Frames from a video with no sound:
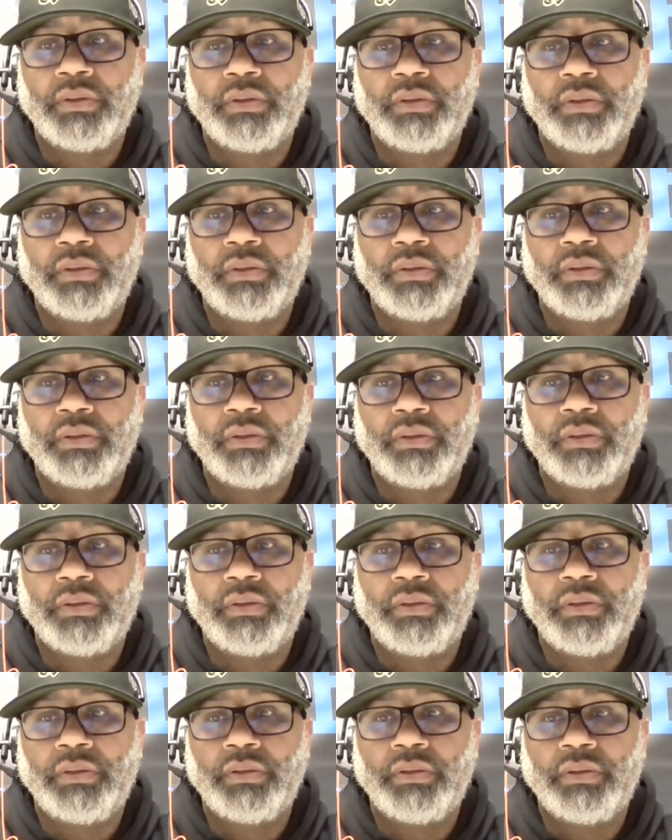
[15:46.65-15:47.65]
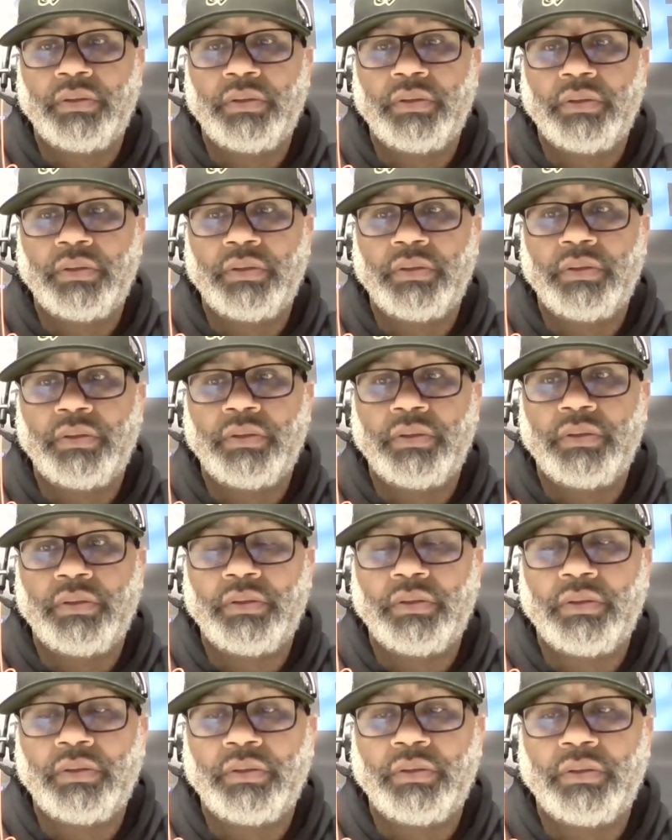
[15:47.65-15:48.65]

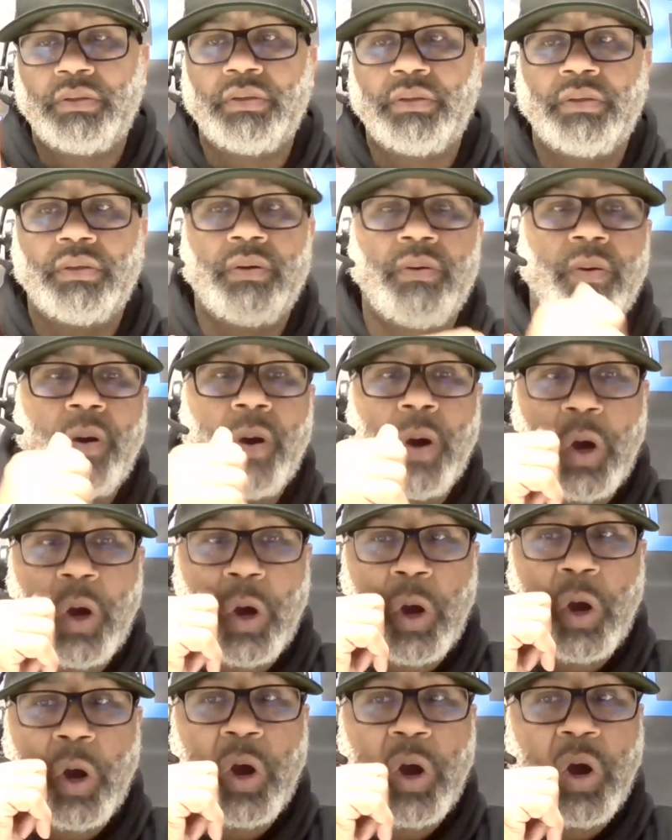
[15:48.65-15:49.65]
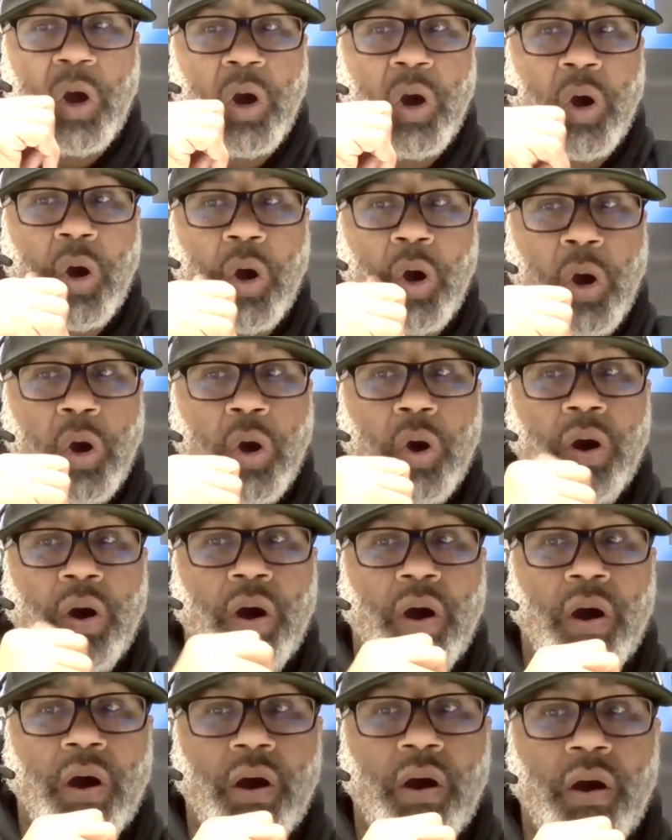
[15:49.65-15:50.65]
No words are spoken by the person on screen.